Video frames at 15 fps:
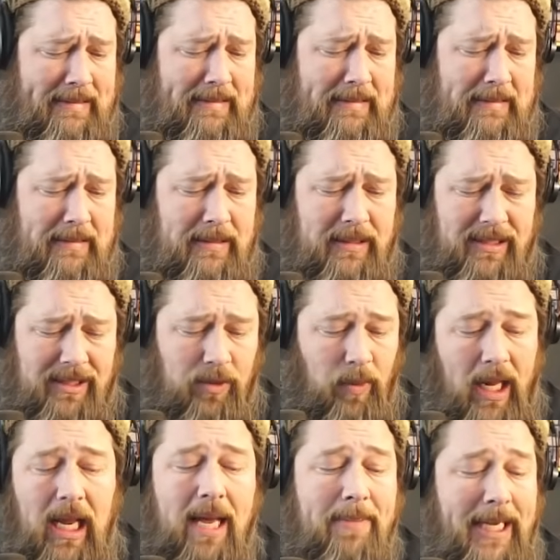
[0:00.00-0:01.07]
Ooh,
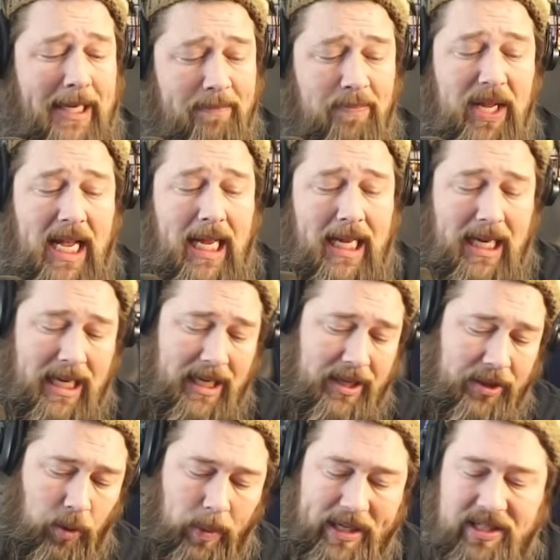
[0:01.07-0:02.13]
well, I mean,
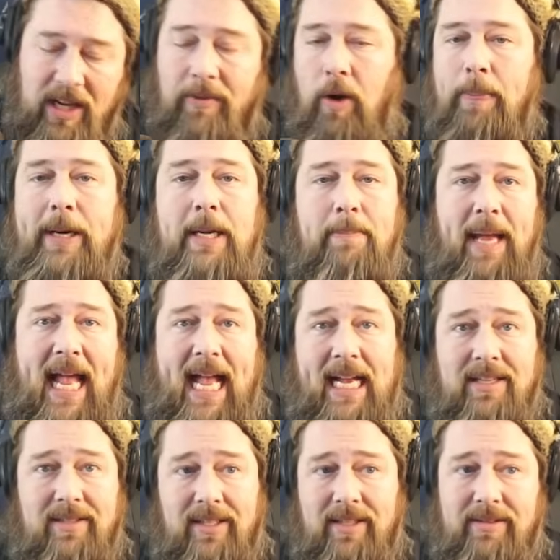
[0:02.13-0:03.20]
the risk of opening
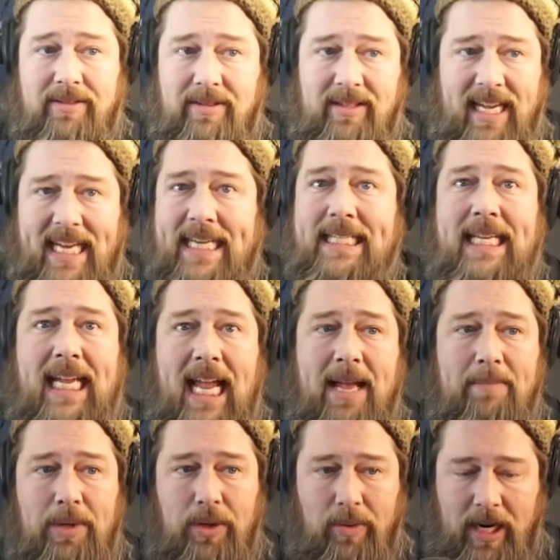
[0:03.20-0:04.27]
packs is a
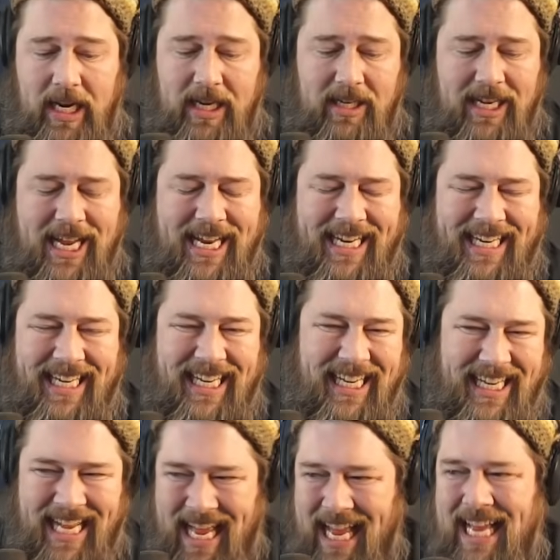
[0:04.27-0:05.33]
gamble, right?
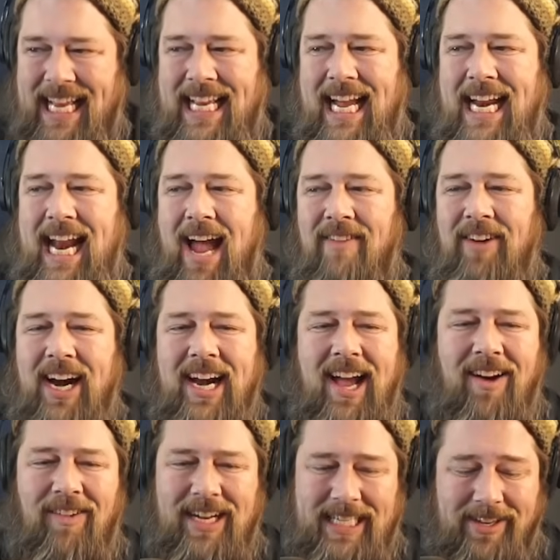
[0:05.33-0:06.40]
You never
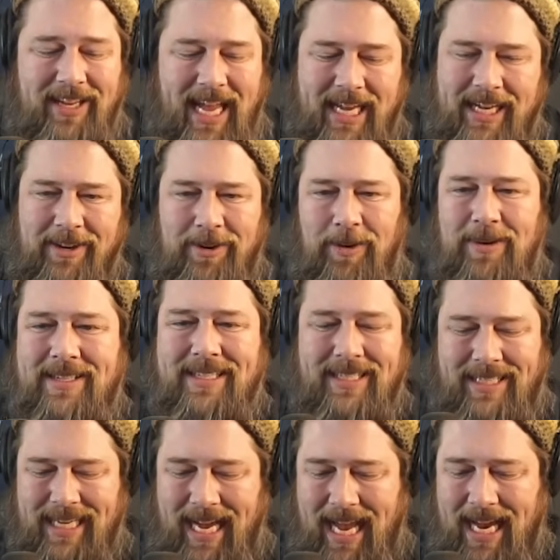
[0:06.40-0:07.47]
know you can't control what's
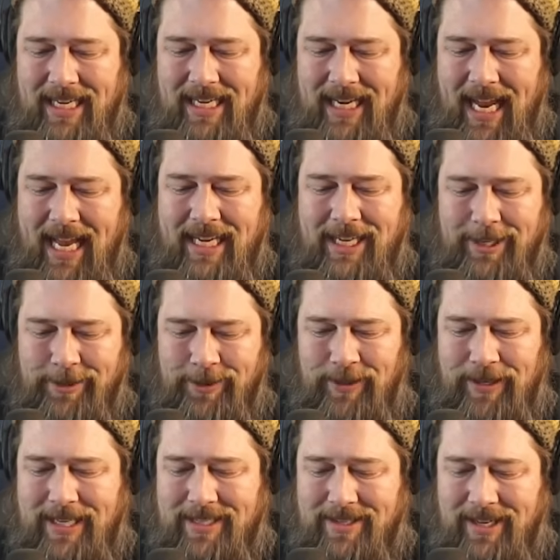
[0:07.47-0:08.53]
inside. You can't
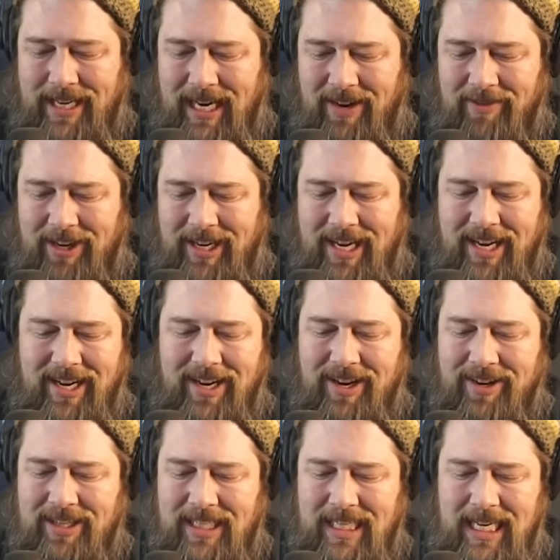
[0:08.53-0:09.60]
control it, so you never
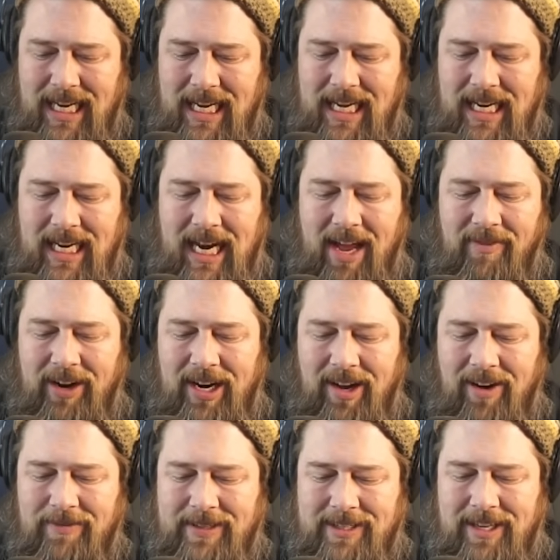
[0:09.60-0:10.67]
know. You never
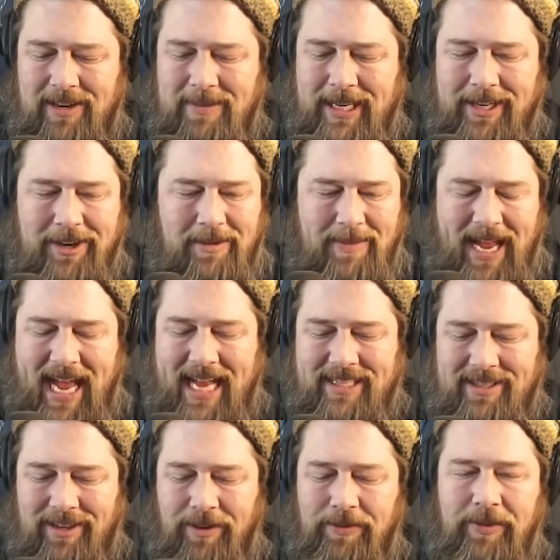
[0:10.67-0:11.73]
know if it's going to be good or bad.
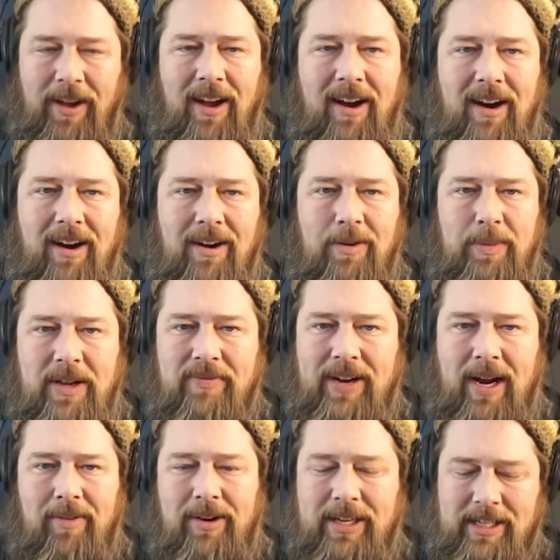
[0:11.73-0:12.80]
So far, we have
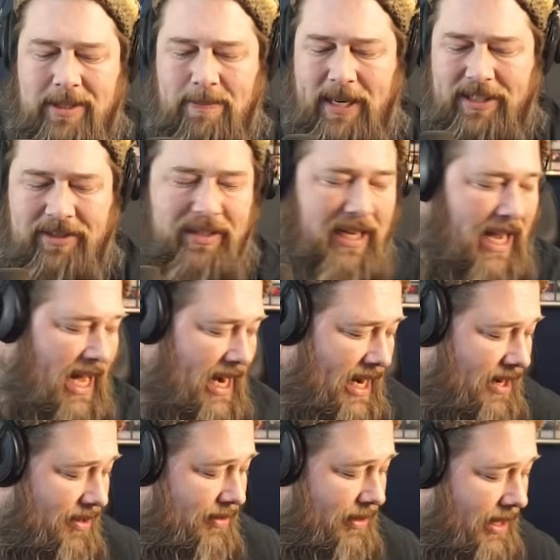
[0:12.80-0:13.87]
not run especially hot, I
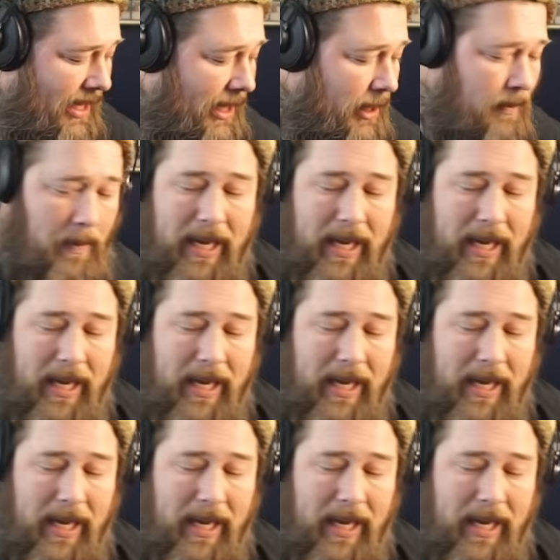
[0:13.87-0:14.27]
don't think.